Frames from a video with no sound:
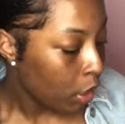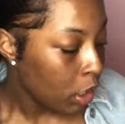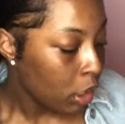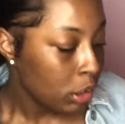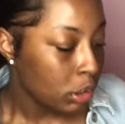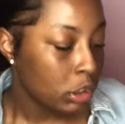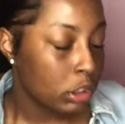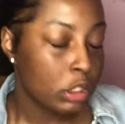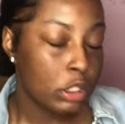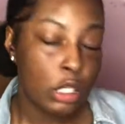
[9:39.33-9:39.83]

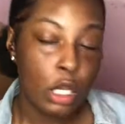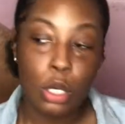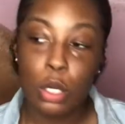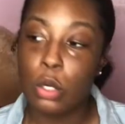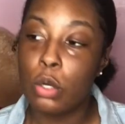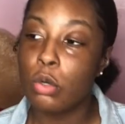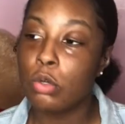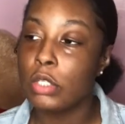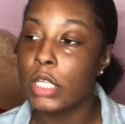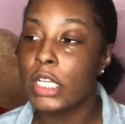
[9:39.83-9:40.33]

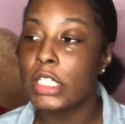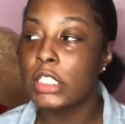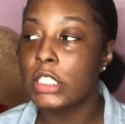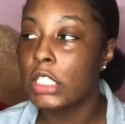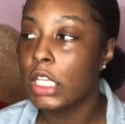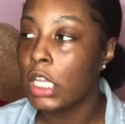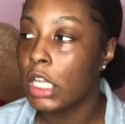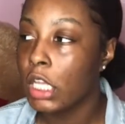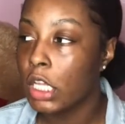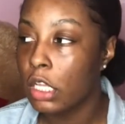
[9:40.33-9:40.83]
So let's
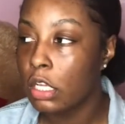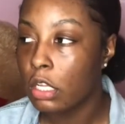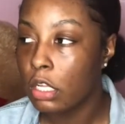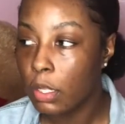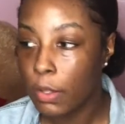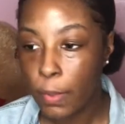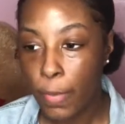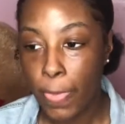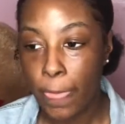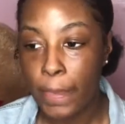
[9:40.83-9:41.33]
say you
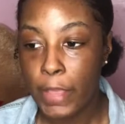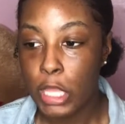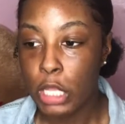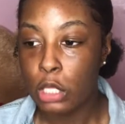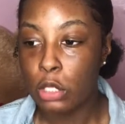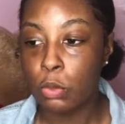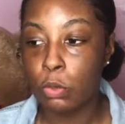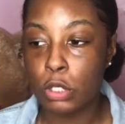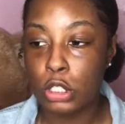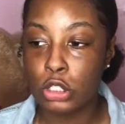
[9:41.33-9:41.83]

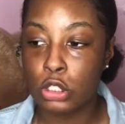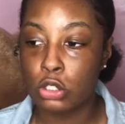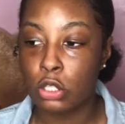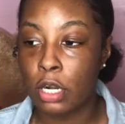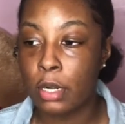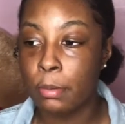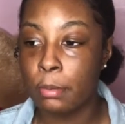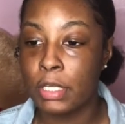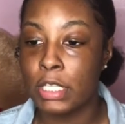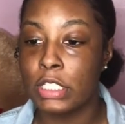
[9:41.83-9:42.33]
want to
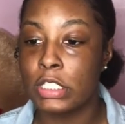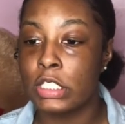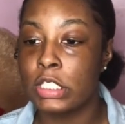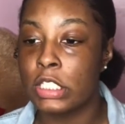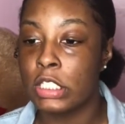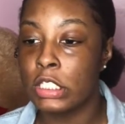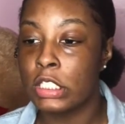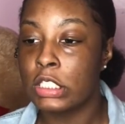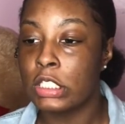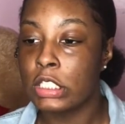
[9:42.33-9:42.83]
start a
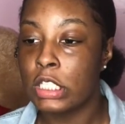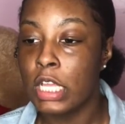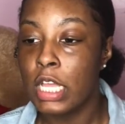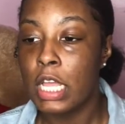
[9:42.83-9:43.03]
business